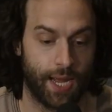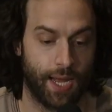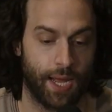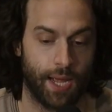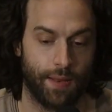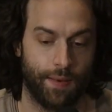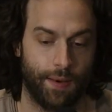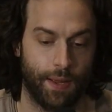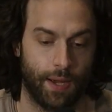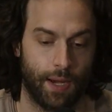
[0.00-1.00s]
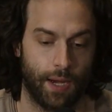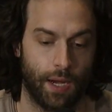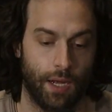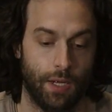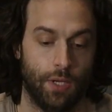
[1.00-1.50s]
And
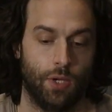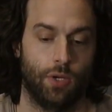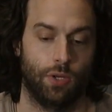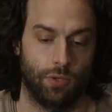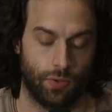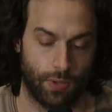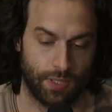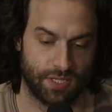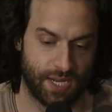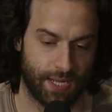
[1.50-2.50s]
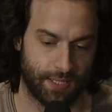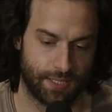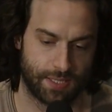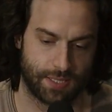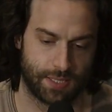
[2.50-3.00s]
New Orleans,
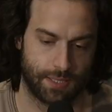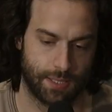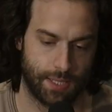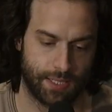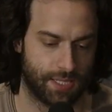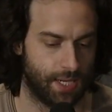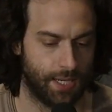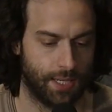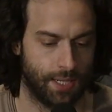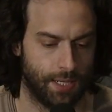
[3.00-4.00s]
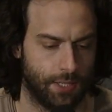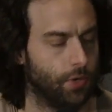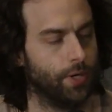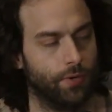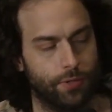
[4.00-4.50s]
Dallas, San
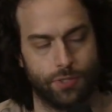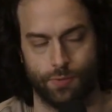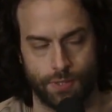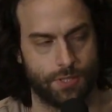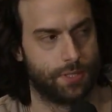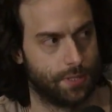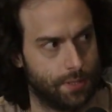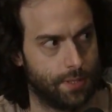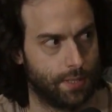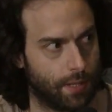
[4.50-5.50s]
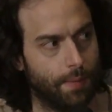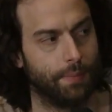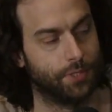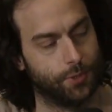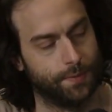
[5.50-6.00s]
Antonio, those are the ones that are coming
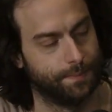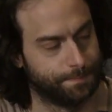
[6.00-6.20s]
up soon.